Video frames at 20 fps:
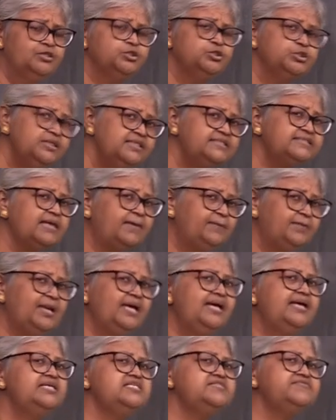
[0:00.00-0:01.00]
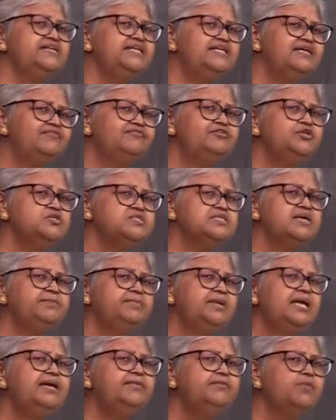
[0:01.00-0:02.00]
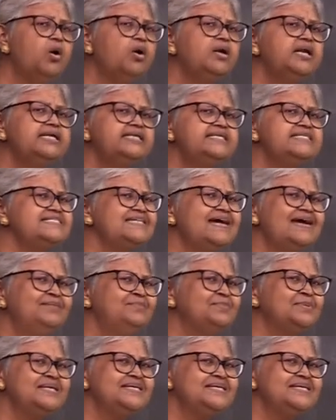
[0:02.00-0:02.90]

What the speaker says: So the suppliers will love to supply more at this high